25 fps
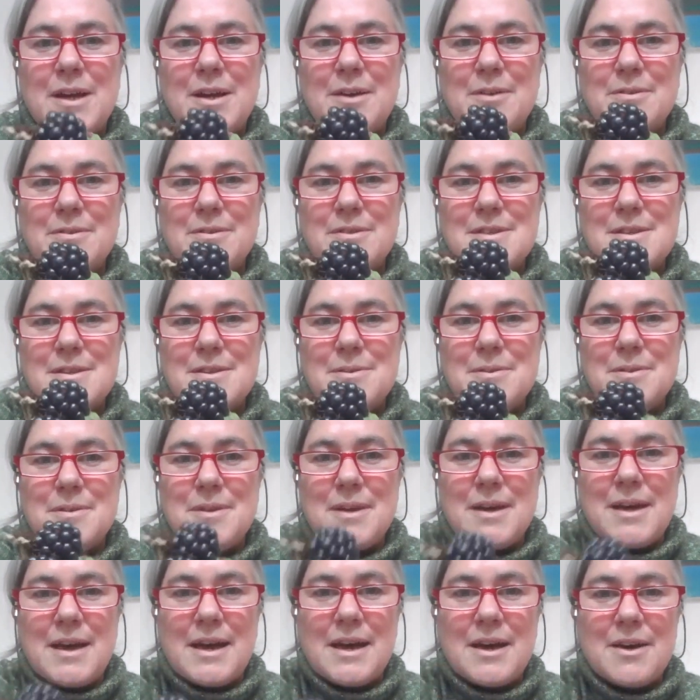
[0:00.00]
look how
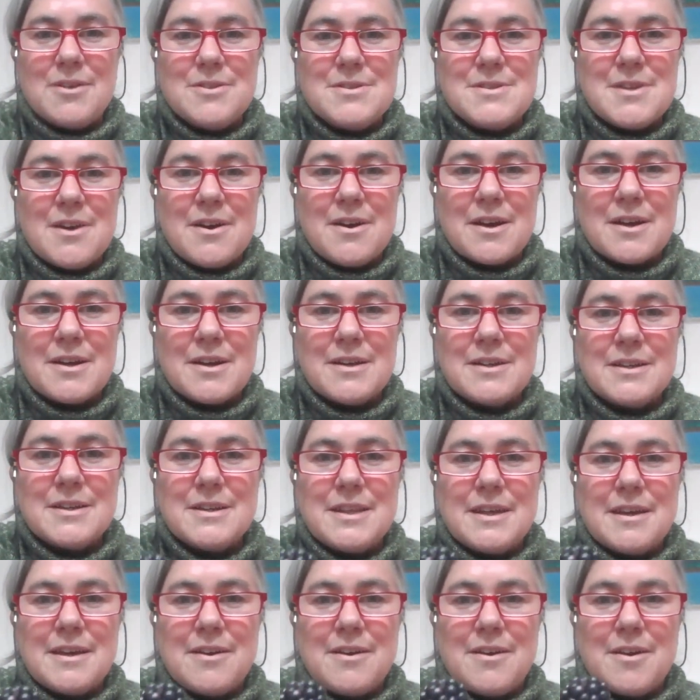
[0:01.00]

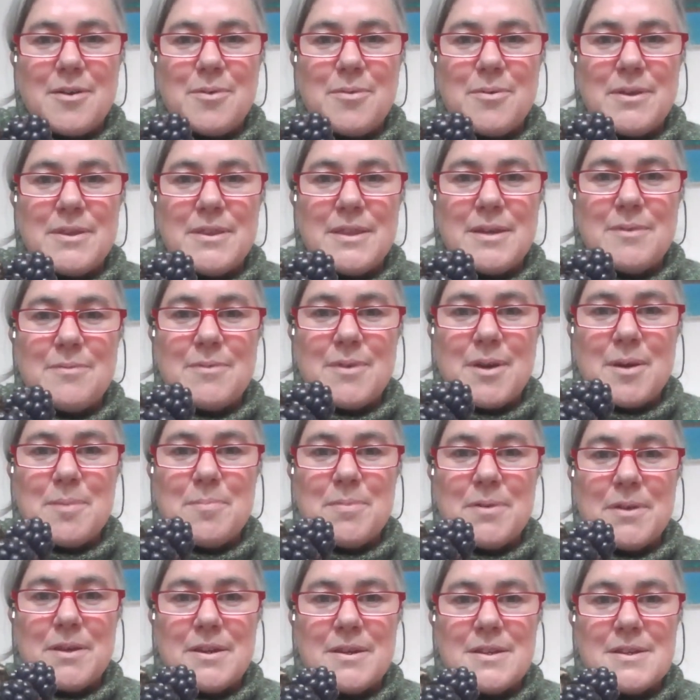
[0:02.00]
dark they are when they
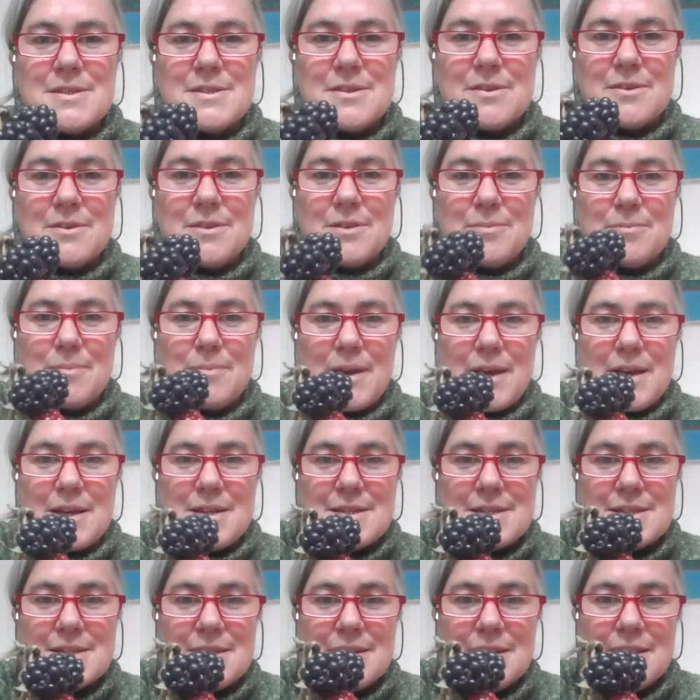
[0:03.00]
ripen. So the
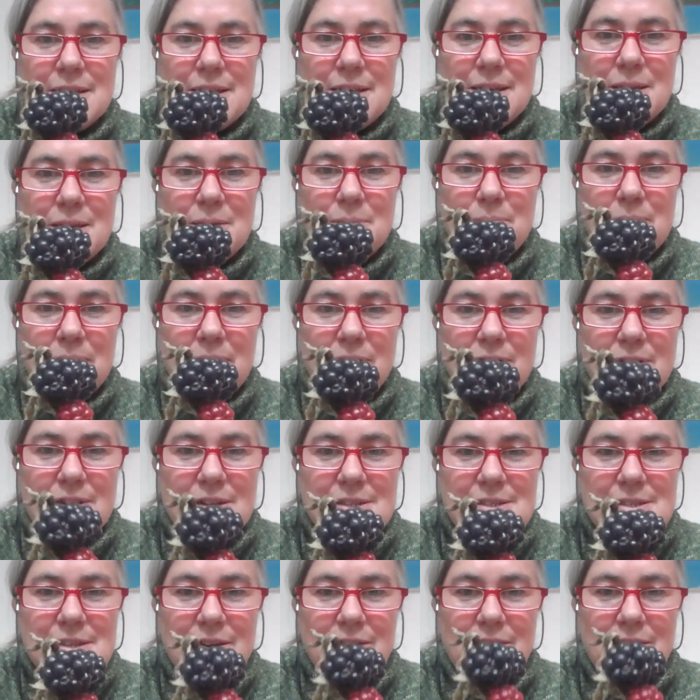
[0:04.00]
red
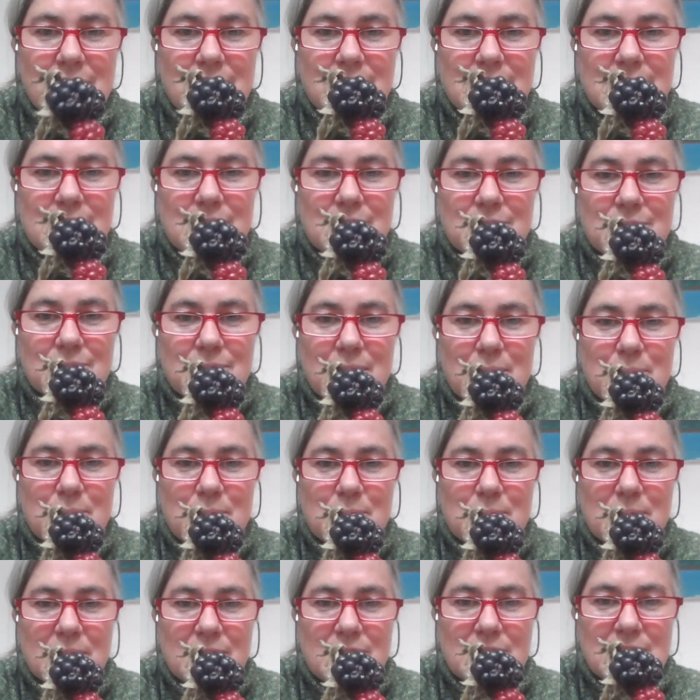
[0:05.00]
berries are the
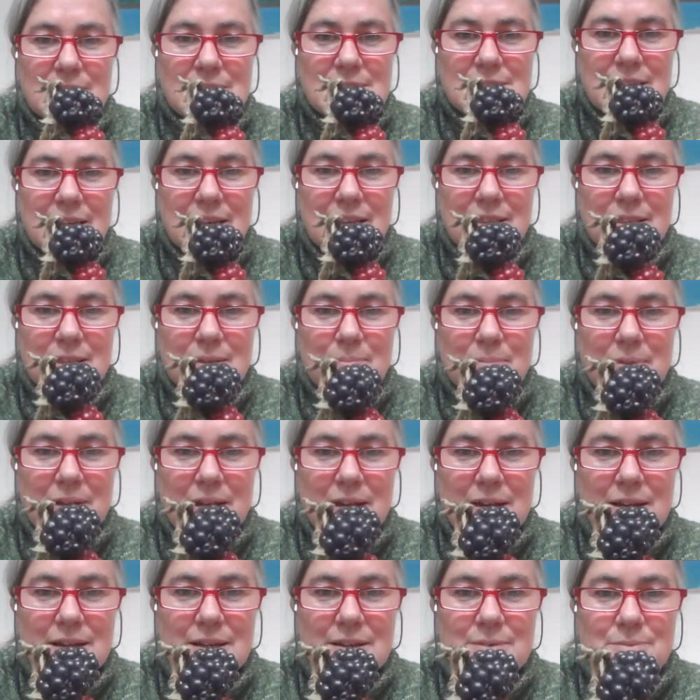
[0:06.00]
unripened berries,
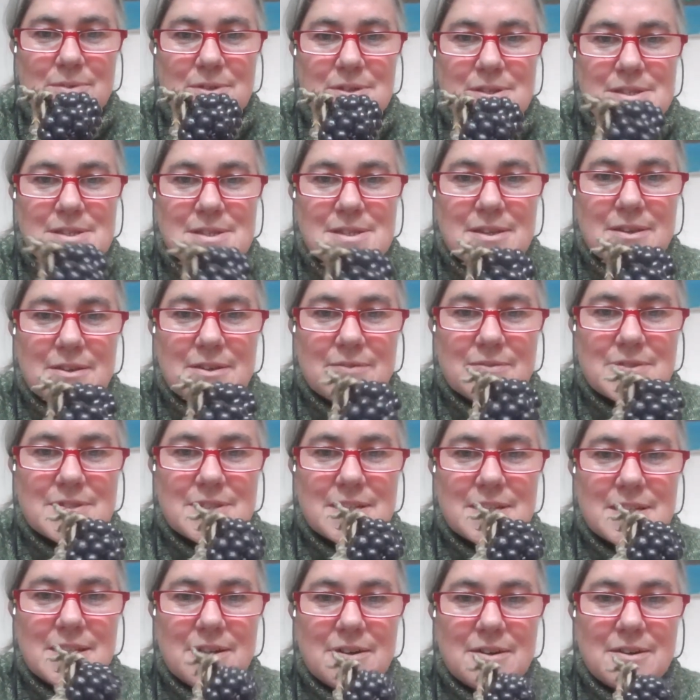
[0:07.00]
and the black ones
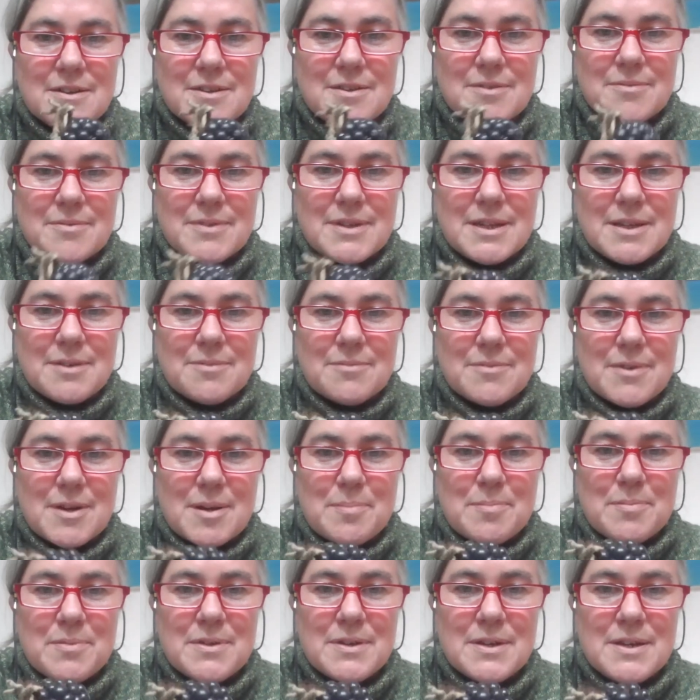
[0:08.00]
obviously are the
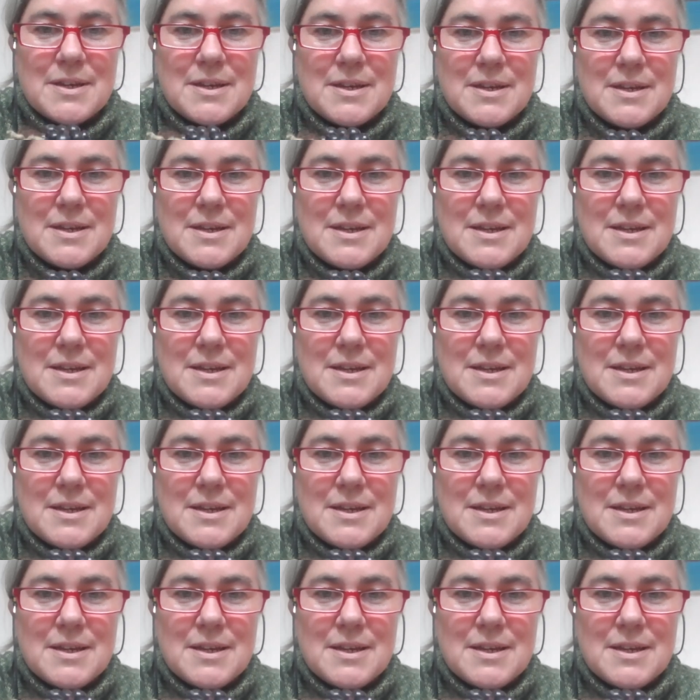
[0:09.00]
really ripe,